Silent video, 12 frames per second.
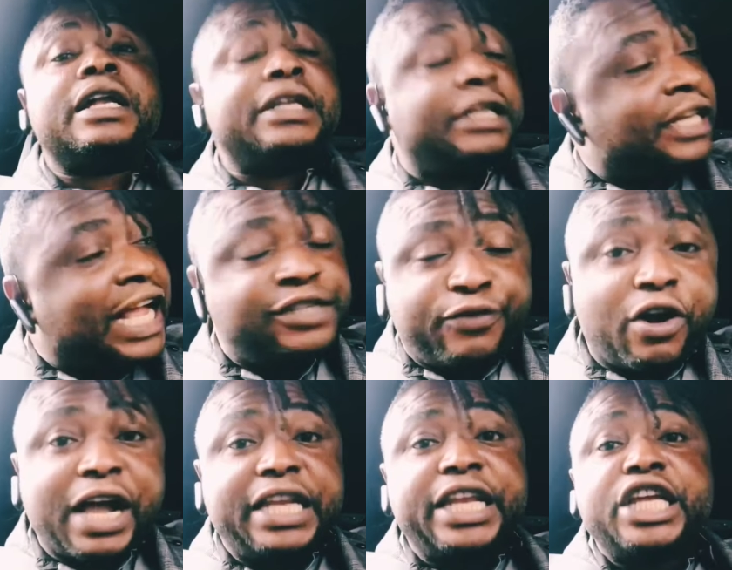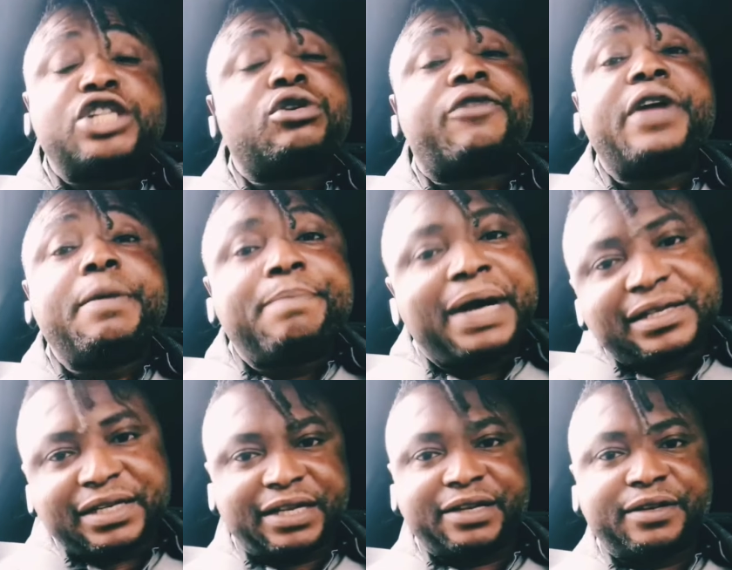Let's forget the issue of
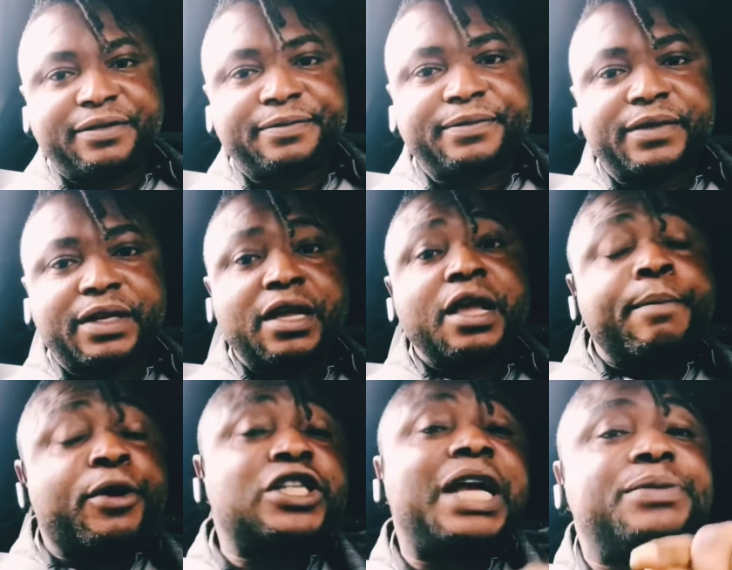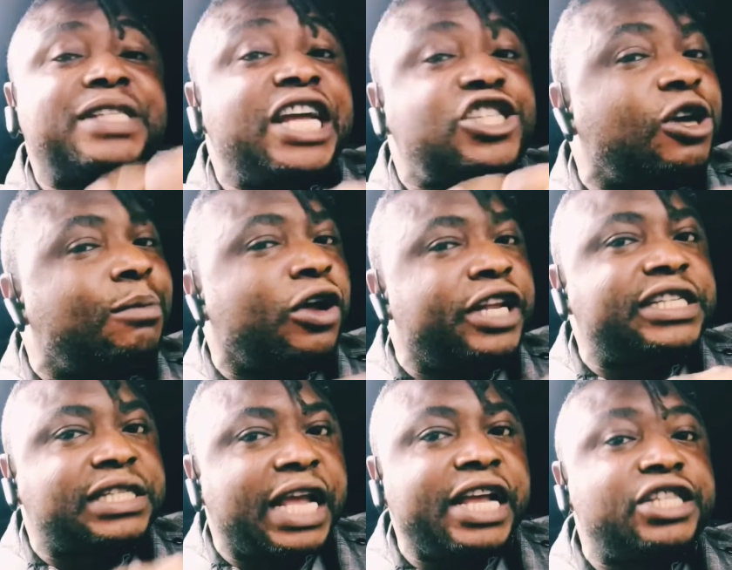embassy. Because I'm saying some of these
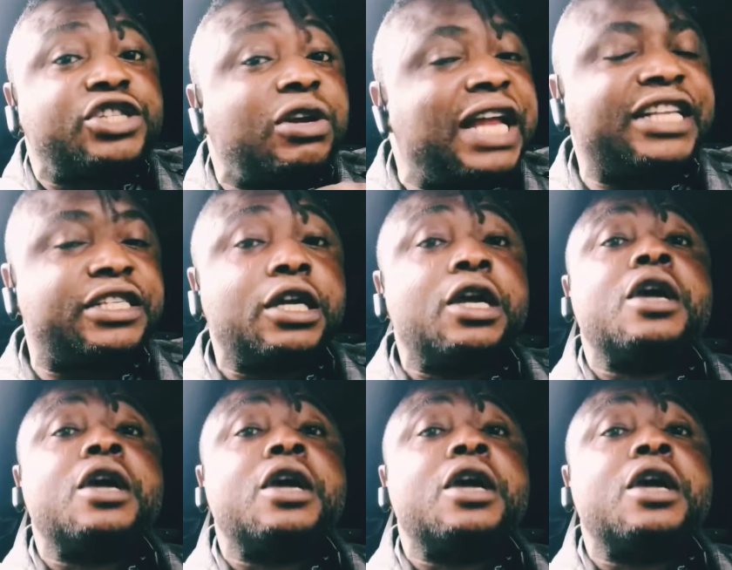things so that